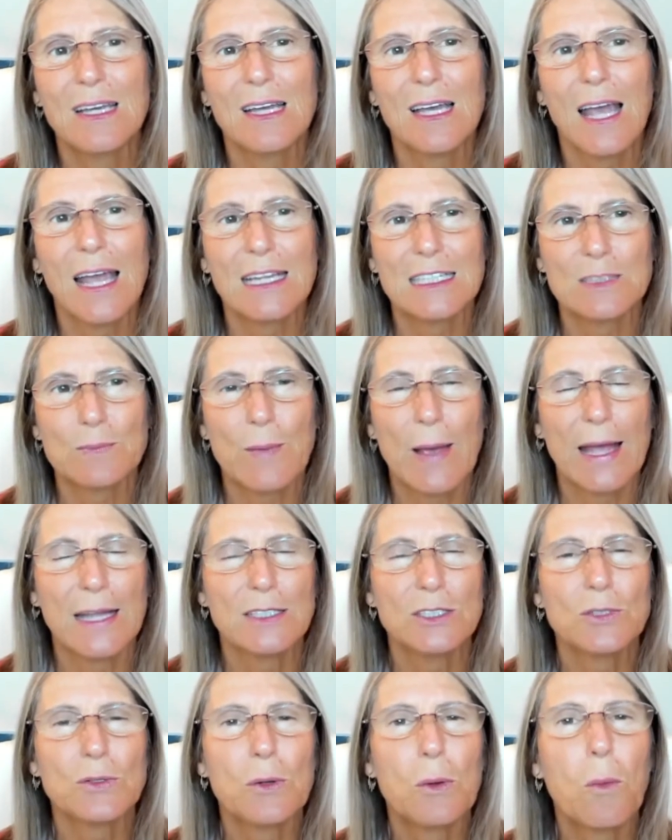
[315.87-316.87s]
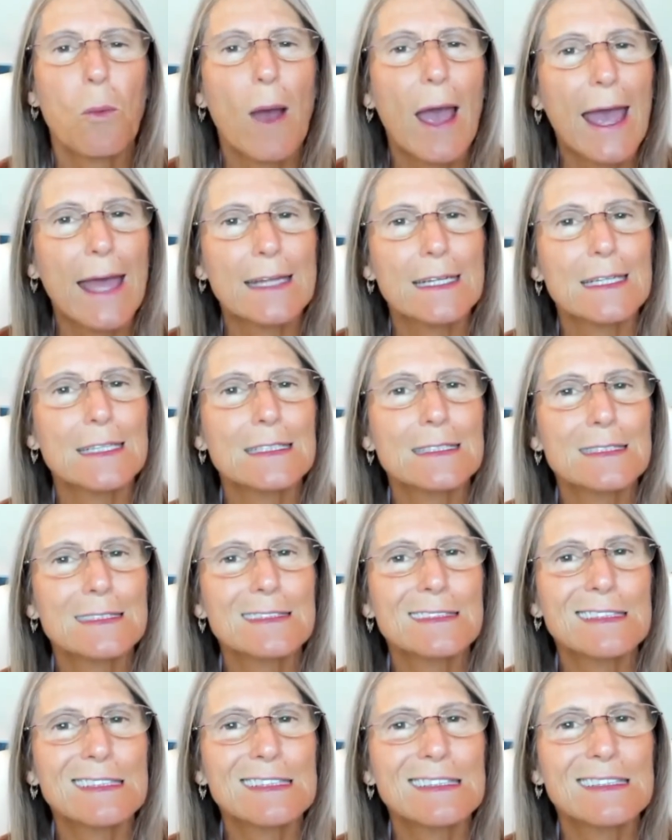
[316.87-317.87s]
expand your
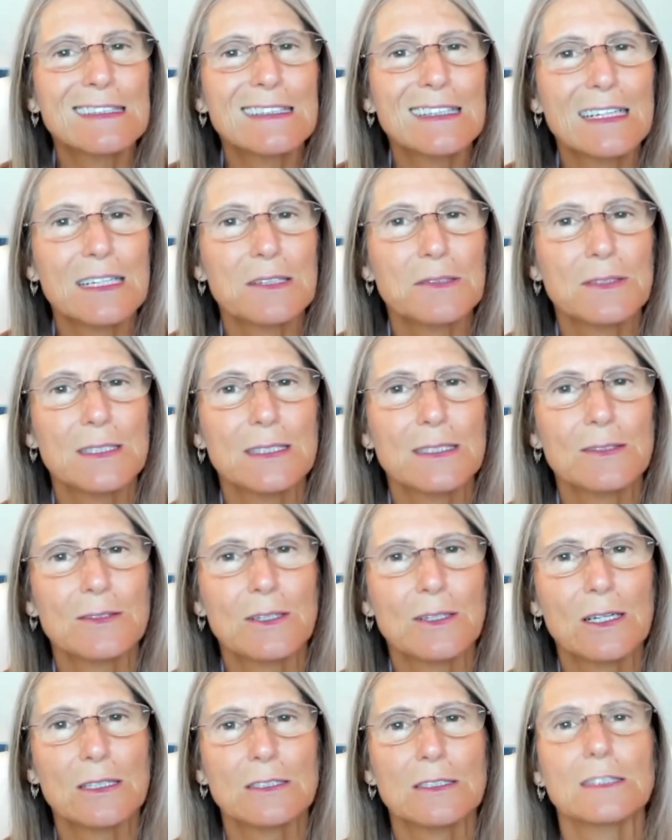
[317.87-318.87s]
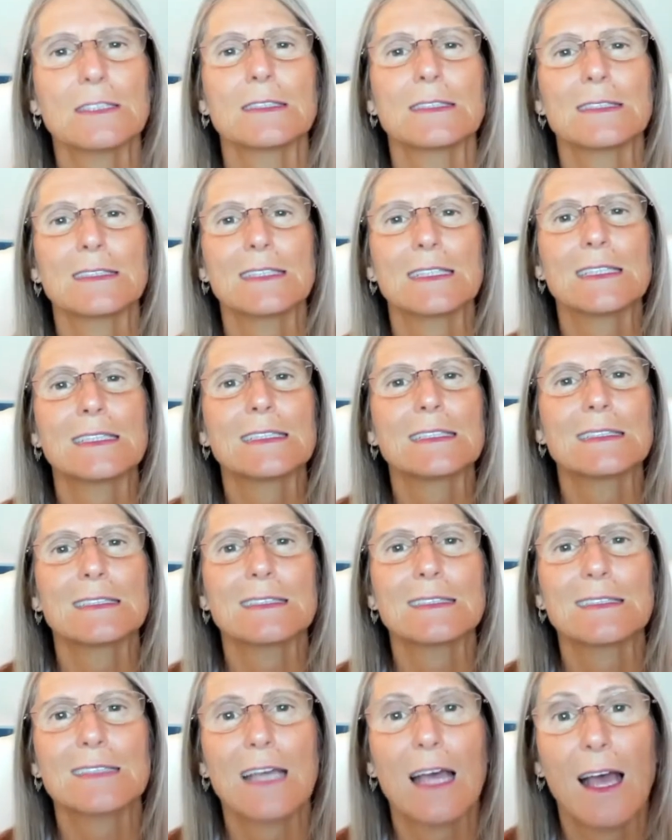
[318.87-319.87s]
awareness, increase your
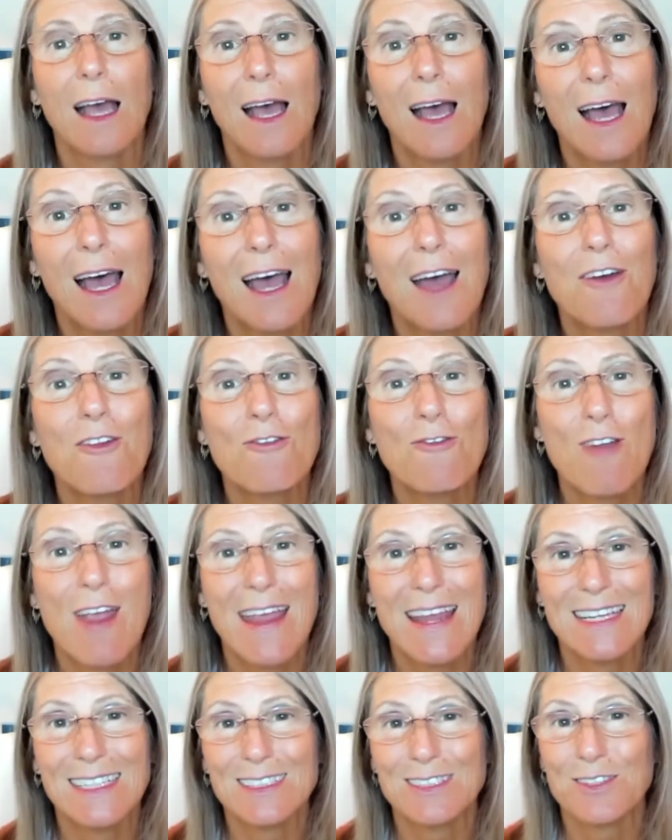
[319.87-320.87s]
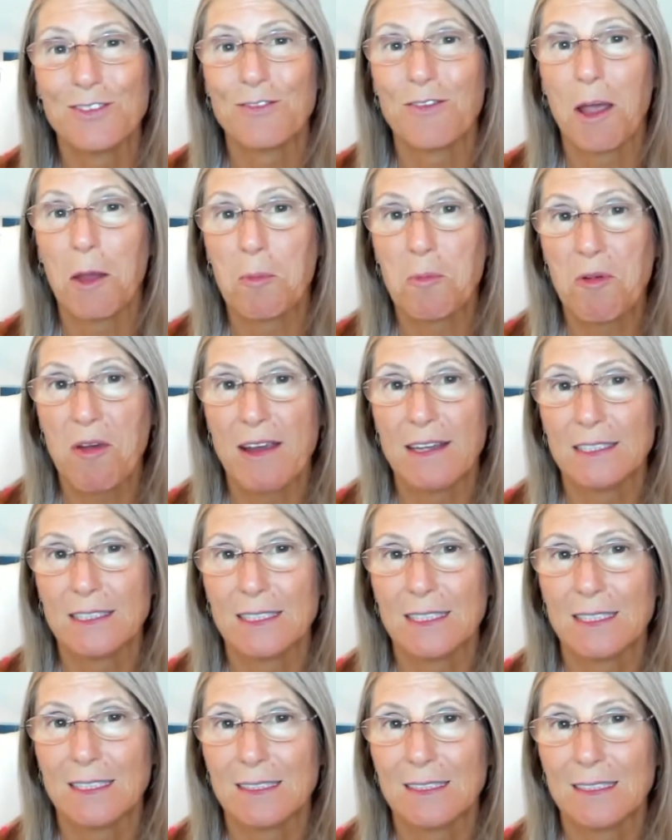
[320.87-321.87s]
consciousness, raise your
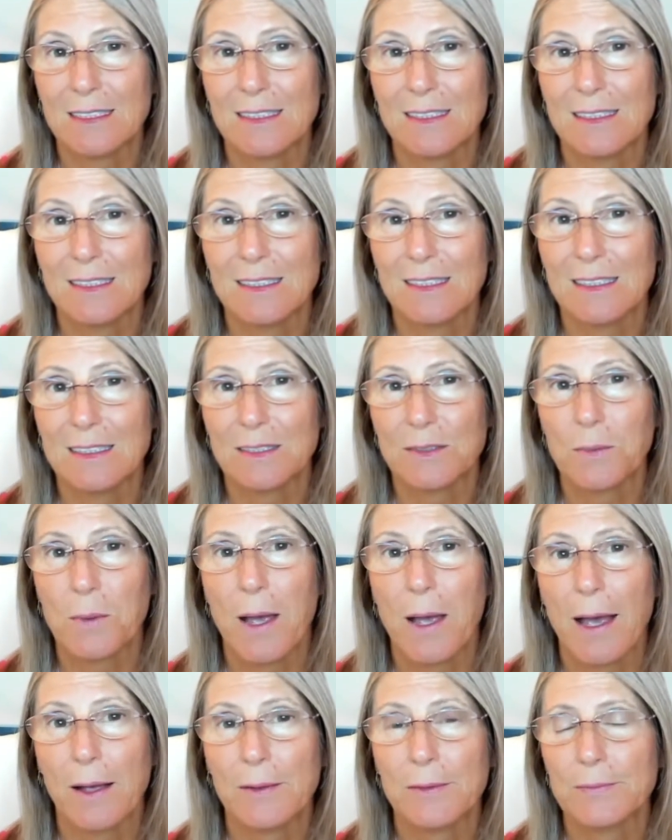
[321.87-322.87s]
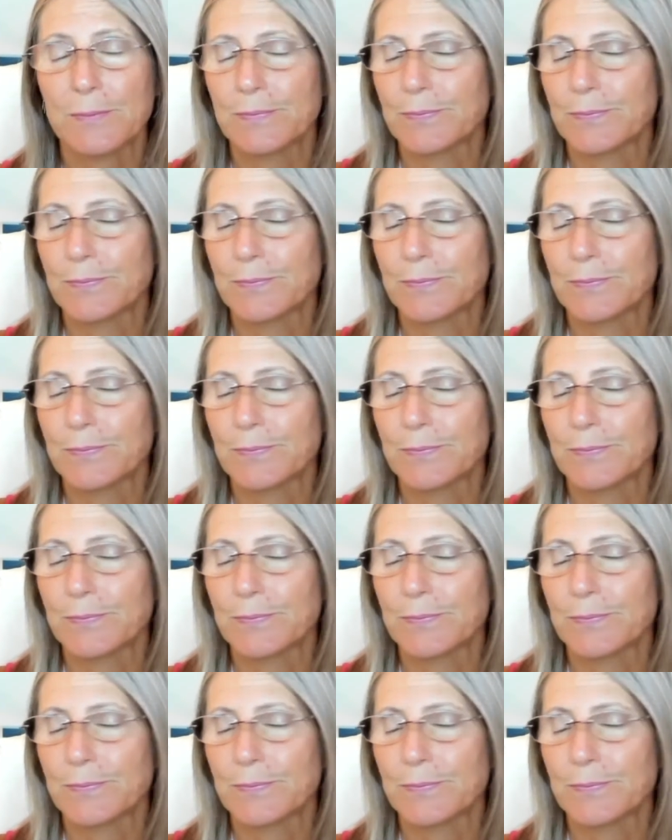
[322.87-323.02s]
vibration as well.